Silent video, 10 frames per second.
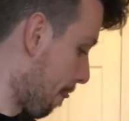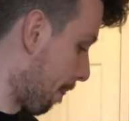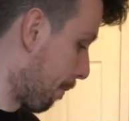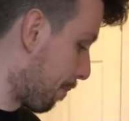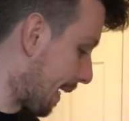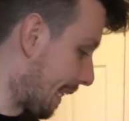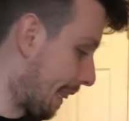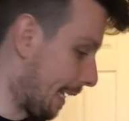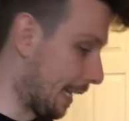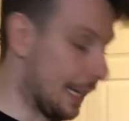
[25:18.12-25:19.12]
The big
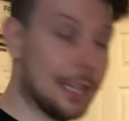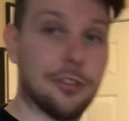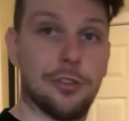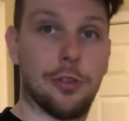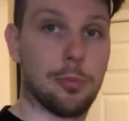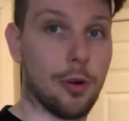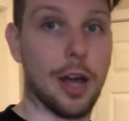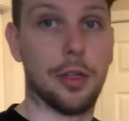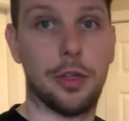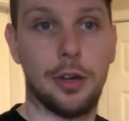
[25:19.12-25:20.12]
thing is the
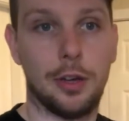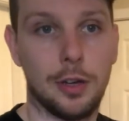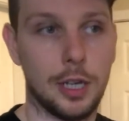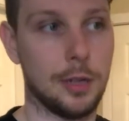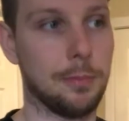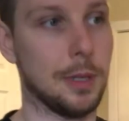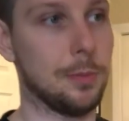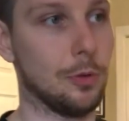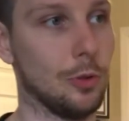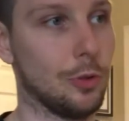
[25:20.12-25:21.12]
breath.
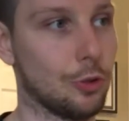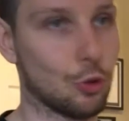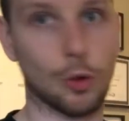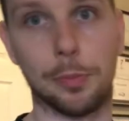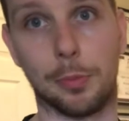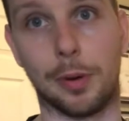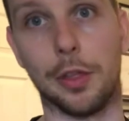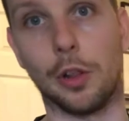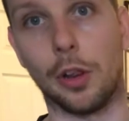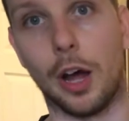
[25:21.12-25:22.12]
People screw up the
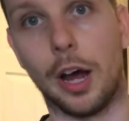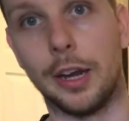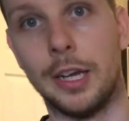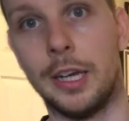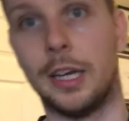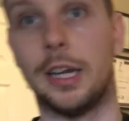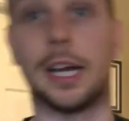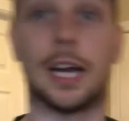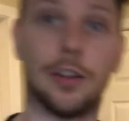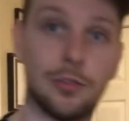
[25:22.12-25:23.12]
breath a lot, and
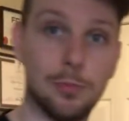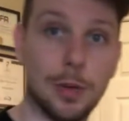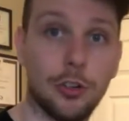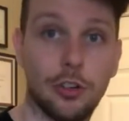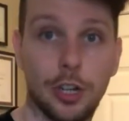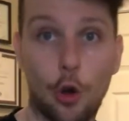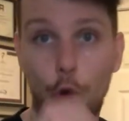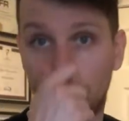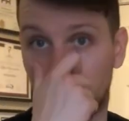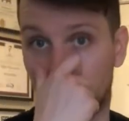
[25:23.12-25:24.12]
I kind of mentioned it
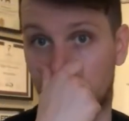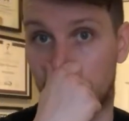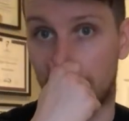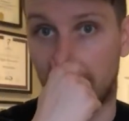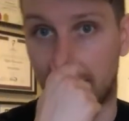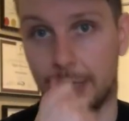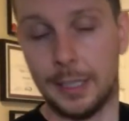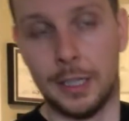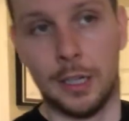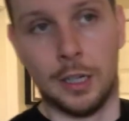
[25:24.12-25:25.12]
earlier, but
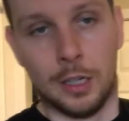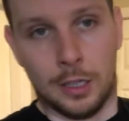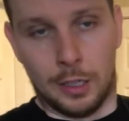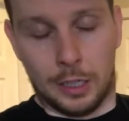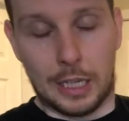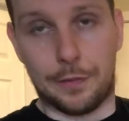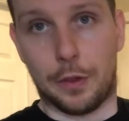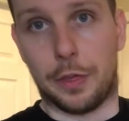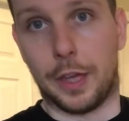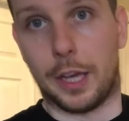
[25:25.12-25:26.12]
if you
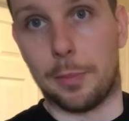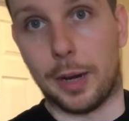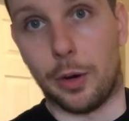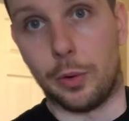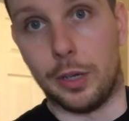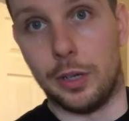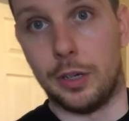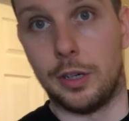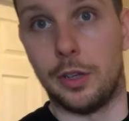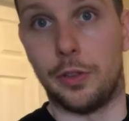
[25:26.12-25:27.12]
think about
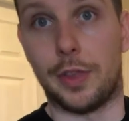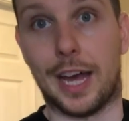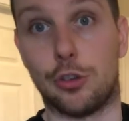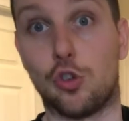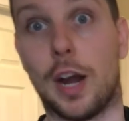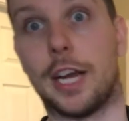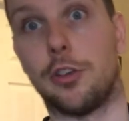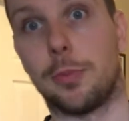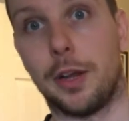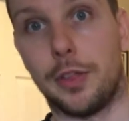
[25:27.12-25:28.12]
that dragon's
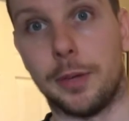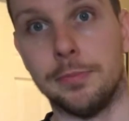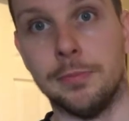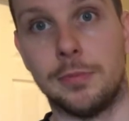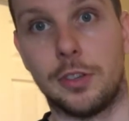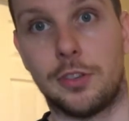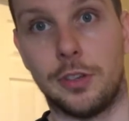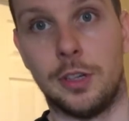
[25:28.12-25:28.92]
breath, that tss,